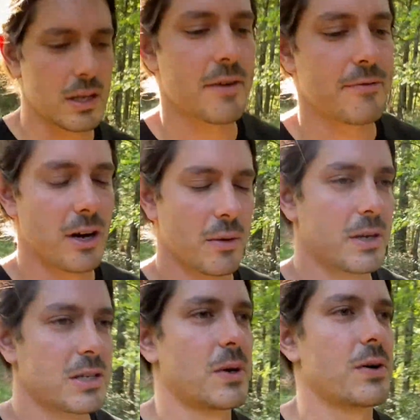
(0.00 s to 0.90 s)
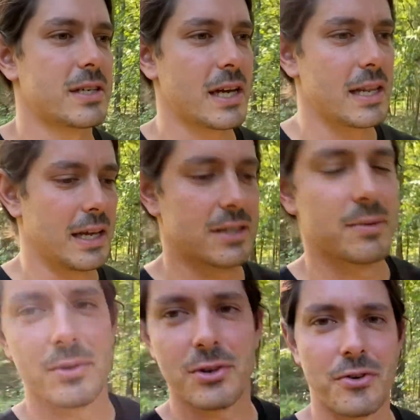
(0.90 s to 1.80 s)
a lot of fun because we always had like
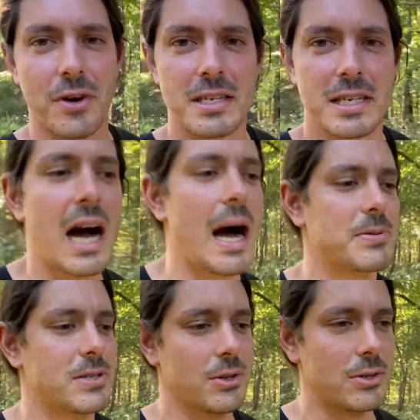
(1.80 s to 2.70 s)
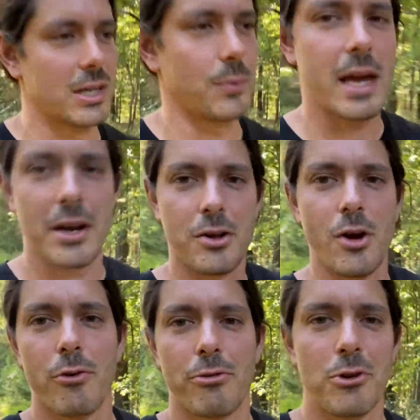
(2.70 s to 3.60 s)
some crazy obstacles that we had to
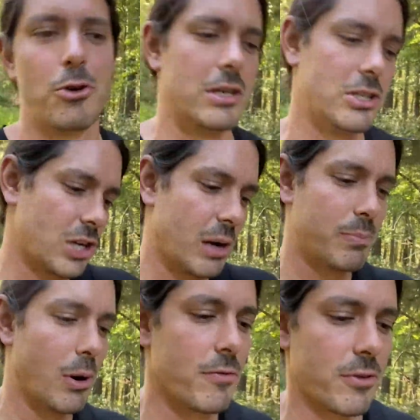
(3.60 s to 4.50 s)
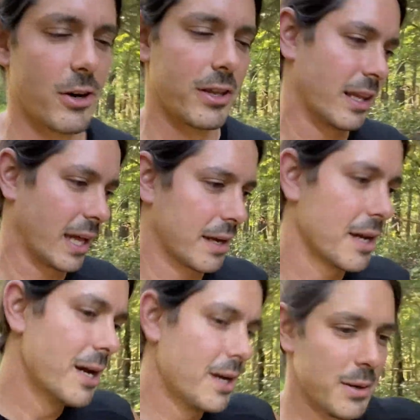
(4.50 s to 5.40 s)
go through and jump over and then like
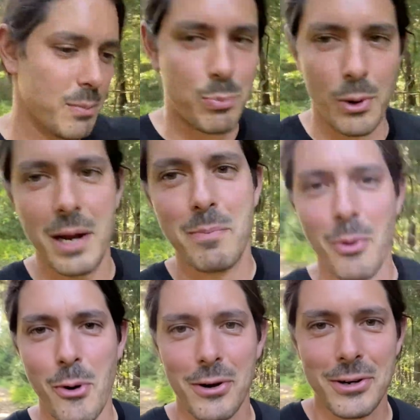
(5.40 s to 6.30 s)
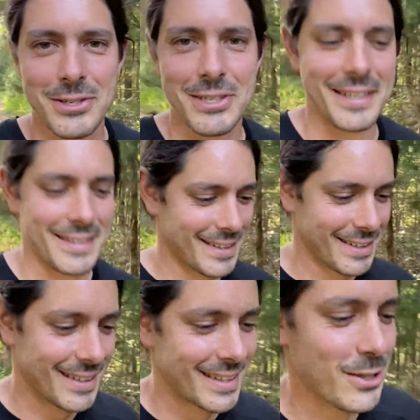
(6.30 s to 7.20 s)
break boards. And
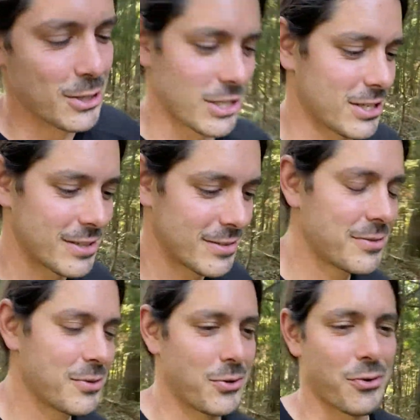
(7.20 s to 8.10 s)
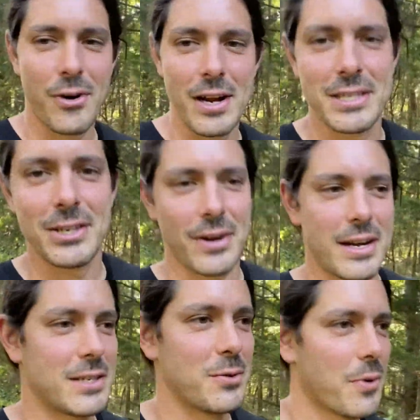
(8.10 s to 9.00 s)
it was just crazy,
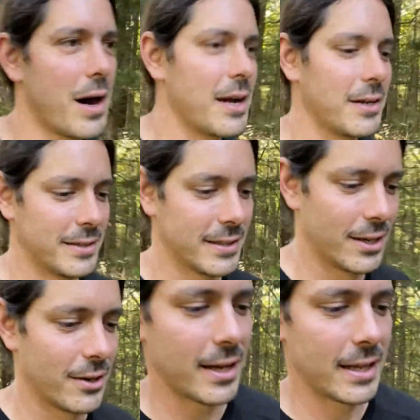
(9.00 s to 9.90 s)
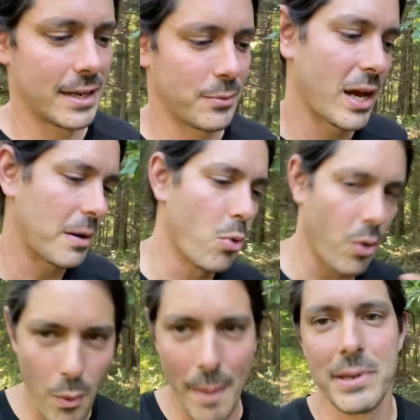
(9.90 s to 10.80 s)
crazy wild, you know. And then we had more
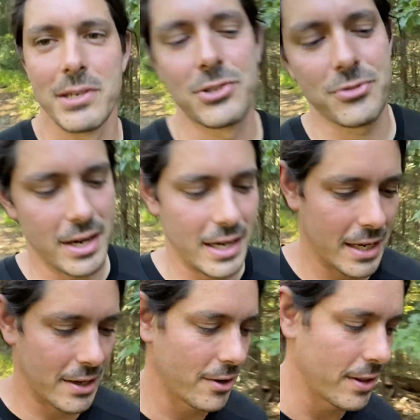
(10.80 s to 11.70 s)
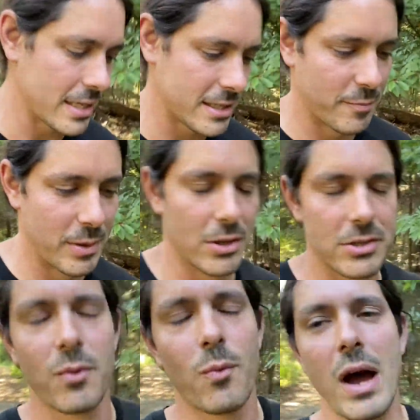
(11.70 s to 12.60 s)
weapons training and all that stuff. But it was
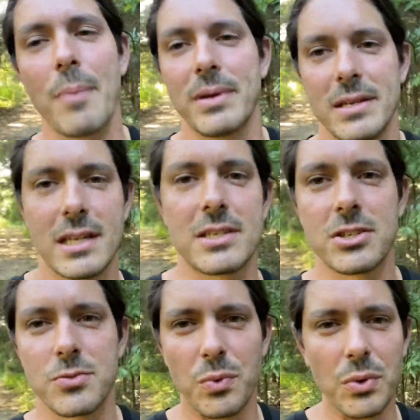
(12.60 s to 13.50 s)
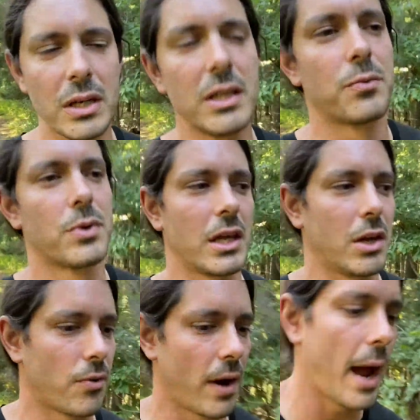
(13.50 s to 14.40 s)
the weapons that just really, really
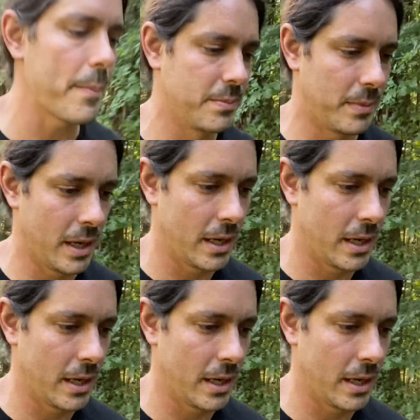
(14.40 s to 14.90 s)
grabbed me,